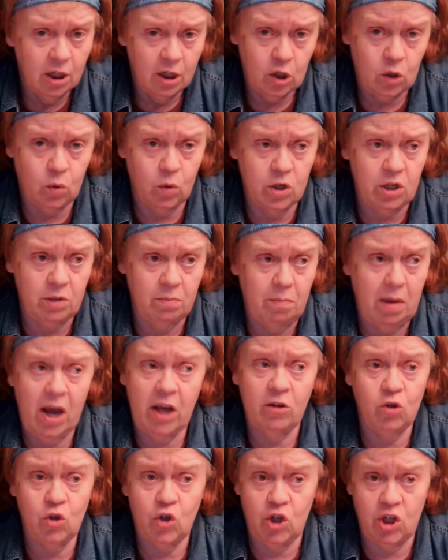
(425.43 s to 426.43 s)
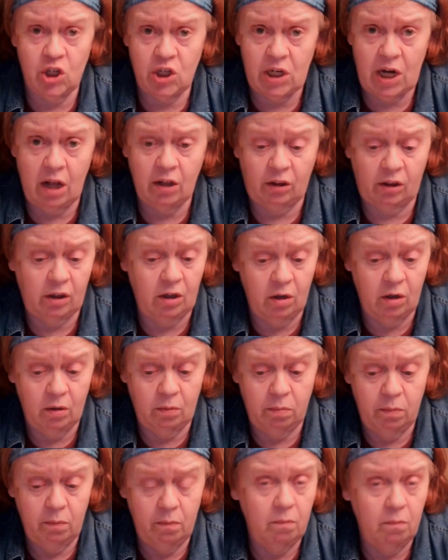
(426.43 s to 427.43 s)
towards a man who's just out
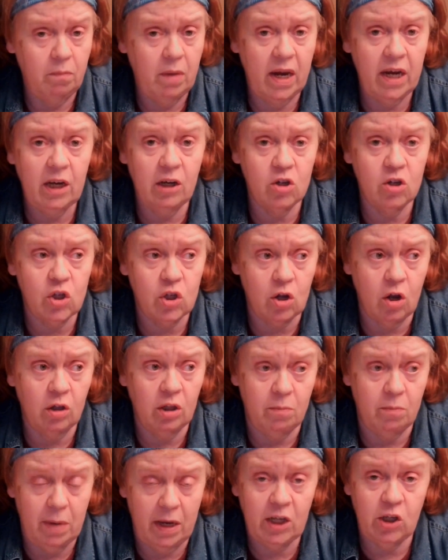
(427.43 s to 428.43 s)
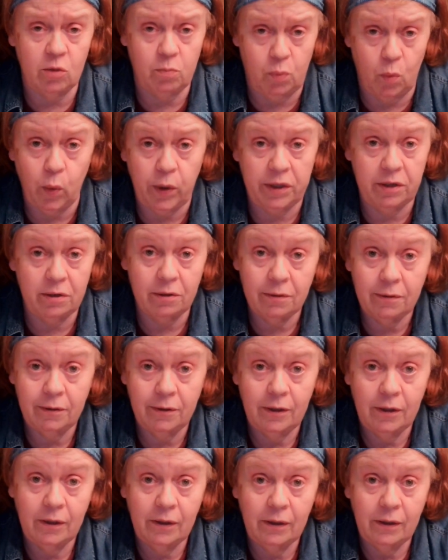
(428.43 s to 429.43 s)
there making a song that makes a point.
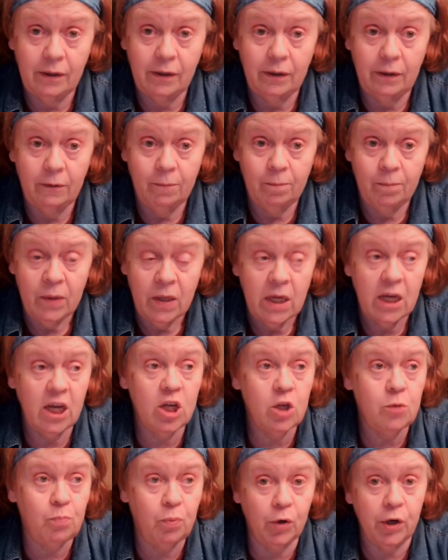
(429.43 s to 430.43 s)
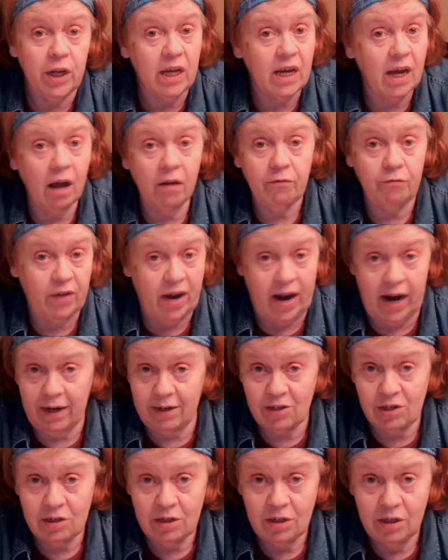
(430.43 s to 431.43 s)
He's pointing out
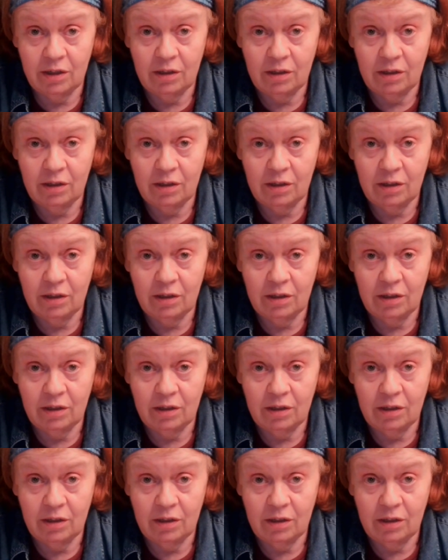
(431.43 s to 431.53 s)
facts.